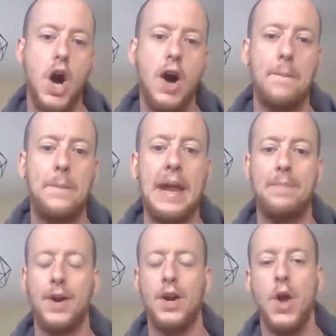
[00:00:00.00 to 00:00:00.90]
on
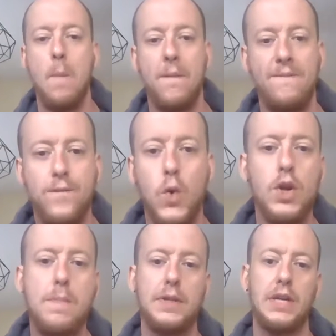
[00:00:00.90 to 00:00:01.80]
paper before
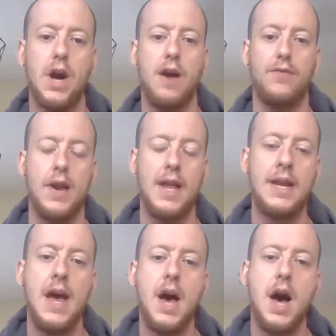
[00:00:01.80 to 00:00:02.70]
you put the offer in,